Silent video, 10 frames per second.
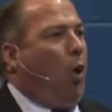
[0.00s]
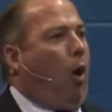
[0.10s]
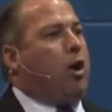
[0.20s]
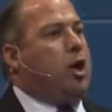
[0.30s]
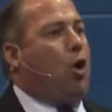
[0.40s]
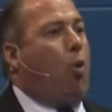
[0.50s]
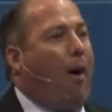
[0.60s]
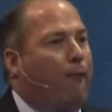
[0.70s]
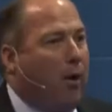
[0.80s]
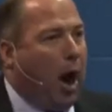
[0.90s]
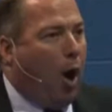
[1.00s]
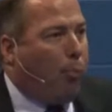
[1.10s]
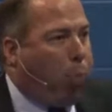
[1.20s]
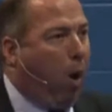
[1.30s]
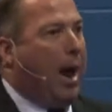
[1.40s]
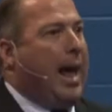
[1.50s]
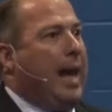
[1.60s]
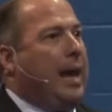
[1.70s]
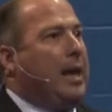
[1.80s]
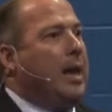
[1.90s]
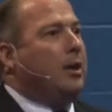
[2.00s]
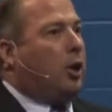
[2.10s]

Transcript: where you will fall prey